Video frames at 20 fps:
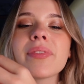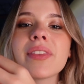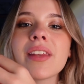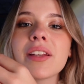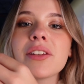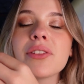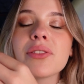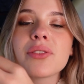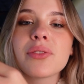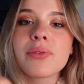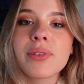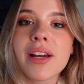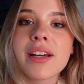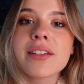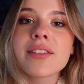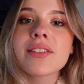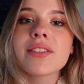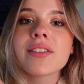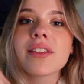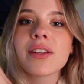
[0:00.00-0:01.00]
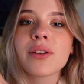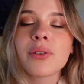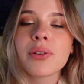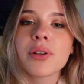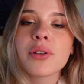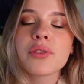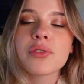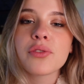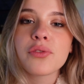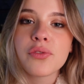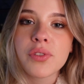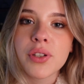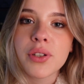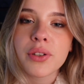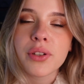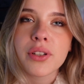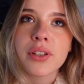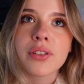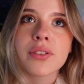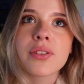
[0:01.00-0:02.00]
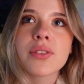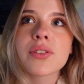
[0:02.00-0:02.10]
that you dress in order to feel good.